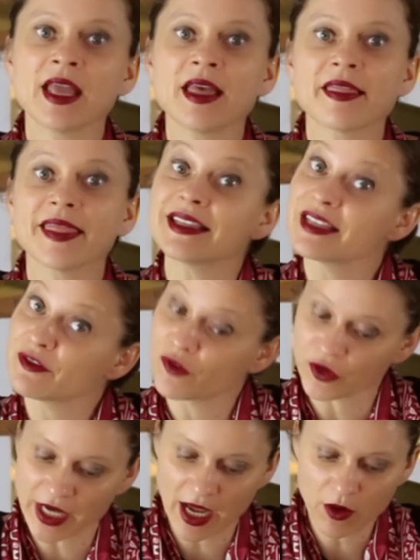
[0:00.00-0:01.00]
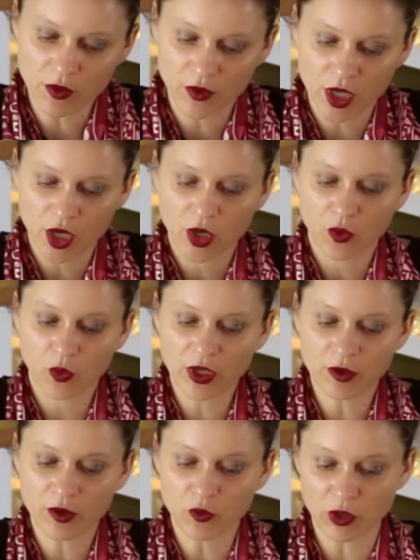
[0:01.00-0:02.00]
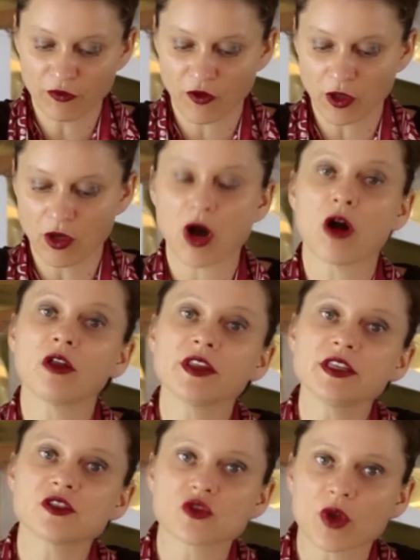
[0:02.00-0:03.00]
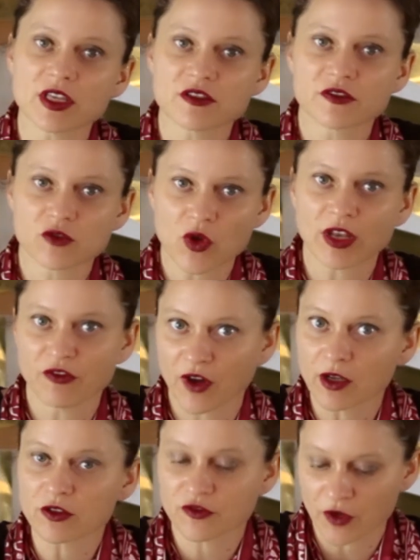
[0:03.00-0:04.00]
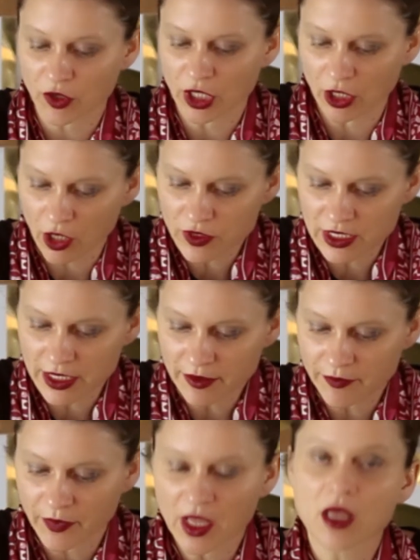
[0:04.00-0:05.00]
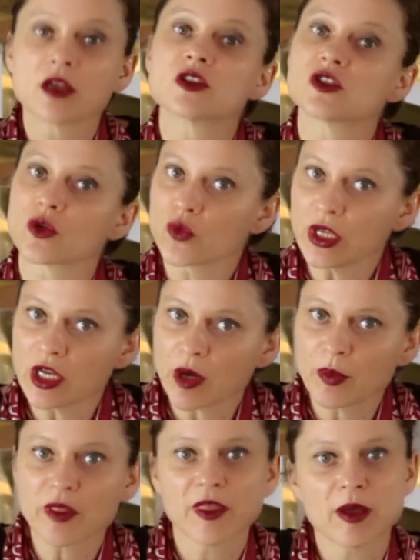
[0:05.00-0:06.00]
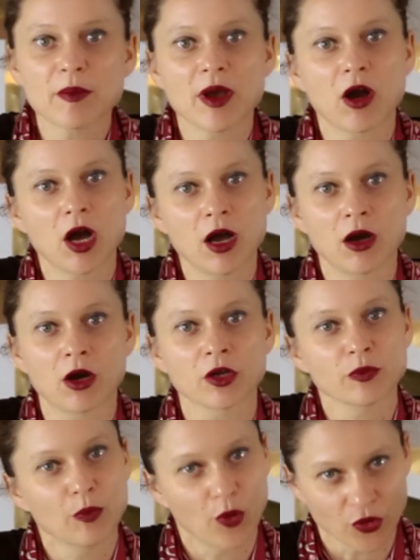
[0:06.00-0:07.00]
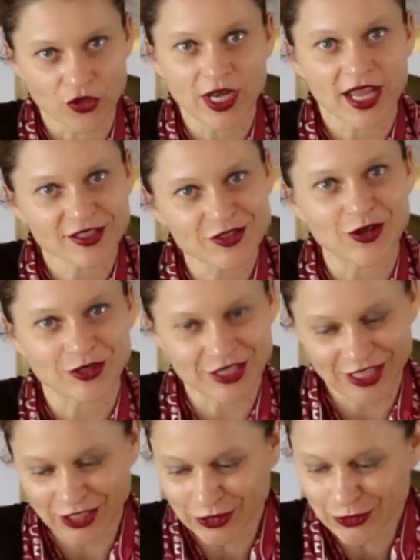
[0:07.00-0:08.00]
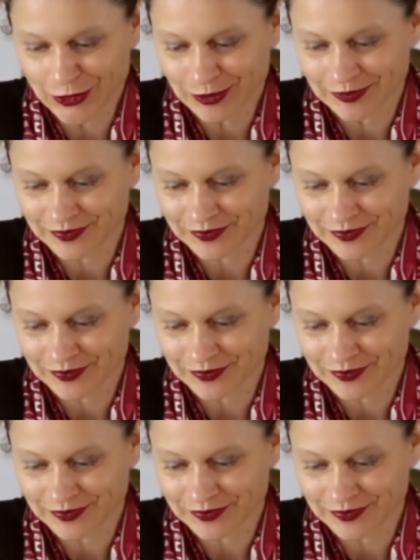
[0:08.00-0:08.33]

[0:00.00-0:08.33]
That's it for now. We will follow all these trade files very closely, so read up on them on borderlex.eu.